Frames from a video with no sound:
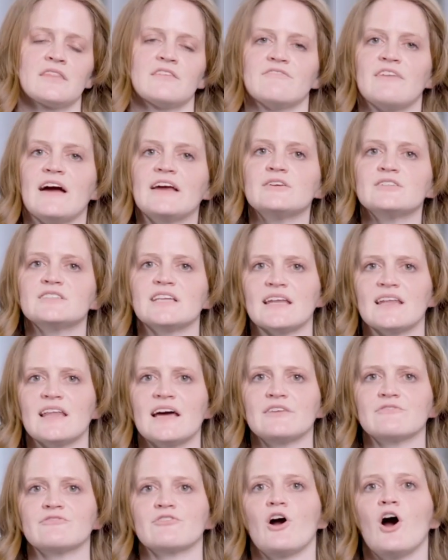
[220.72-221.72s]
The final
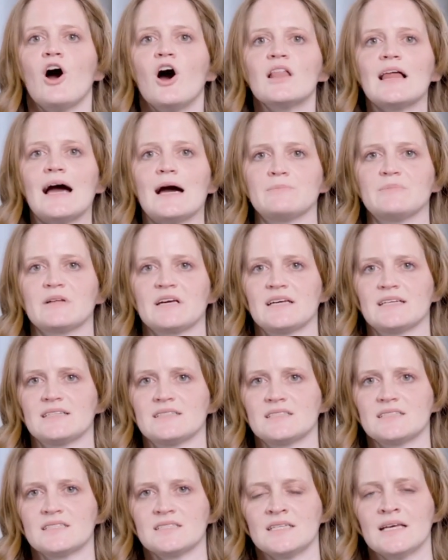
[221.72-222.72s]
deadline for all
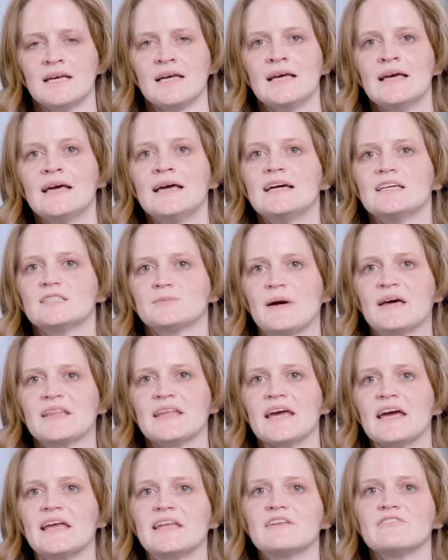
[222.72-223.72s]
applicants is by
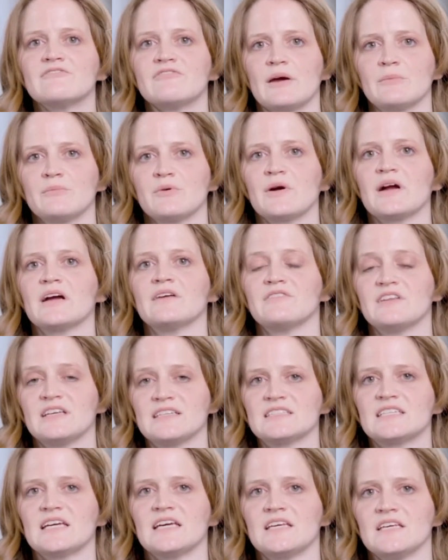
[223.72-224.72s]
the end of February of the
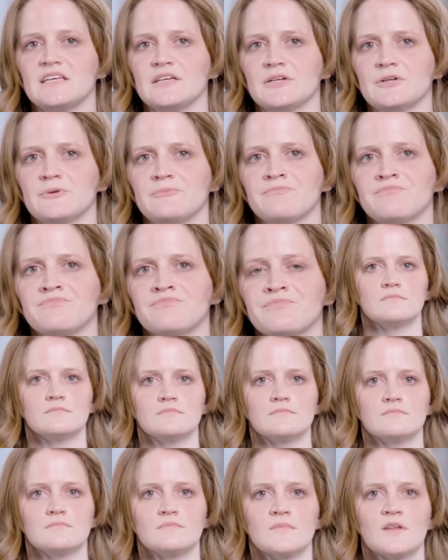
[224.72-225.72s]
intake year.
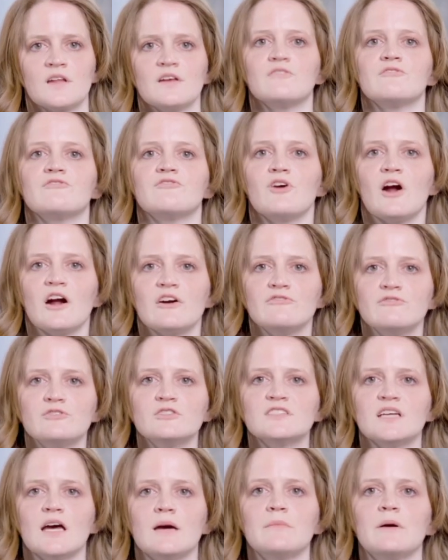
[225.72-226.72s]
For our
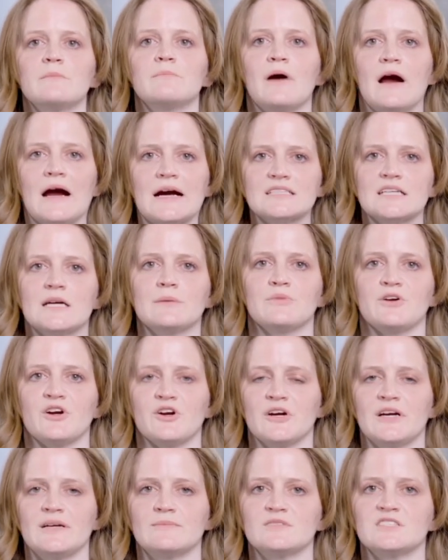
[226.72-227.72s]
full-time and part-time
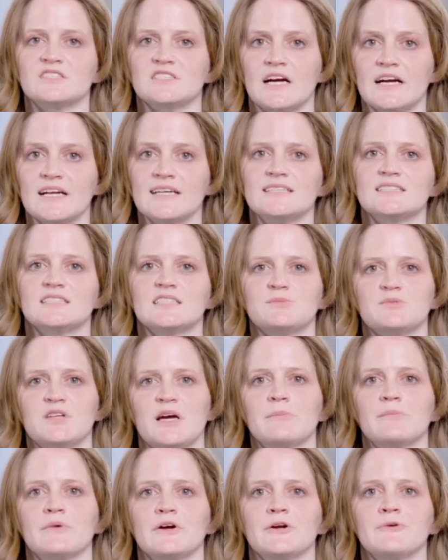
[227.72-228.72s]
programs starting in
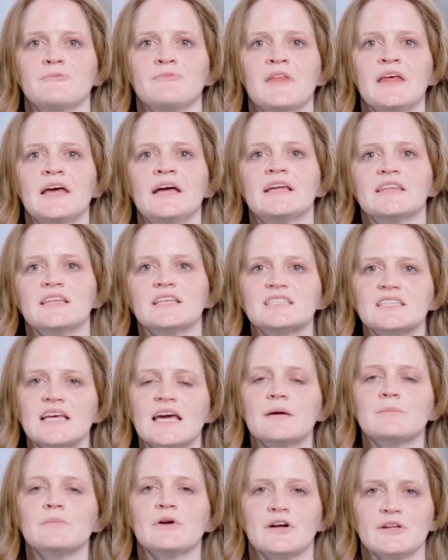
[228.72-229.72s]
September, the
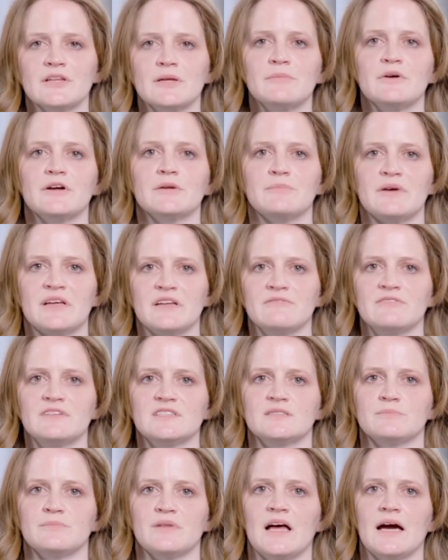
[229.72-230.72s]
same early bird
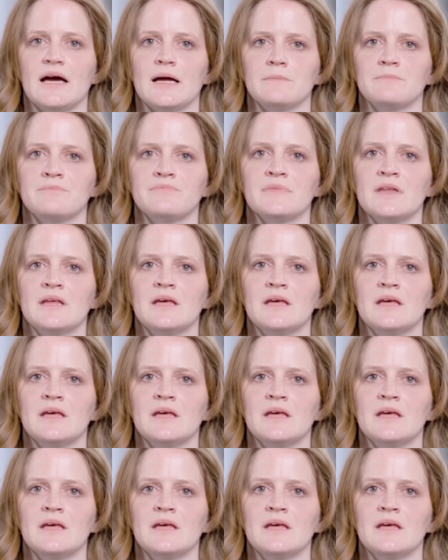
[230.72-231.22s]
benefits apply.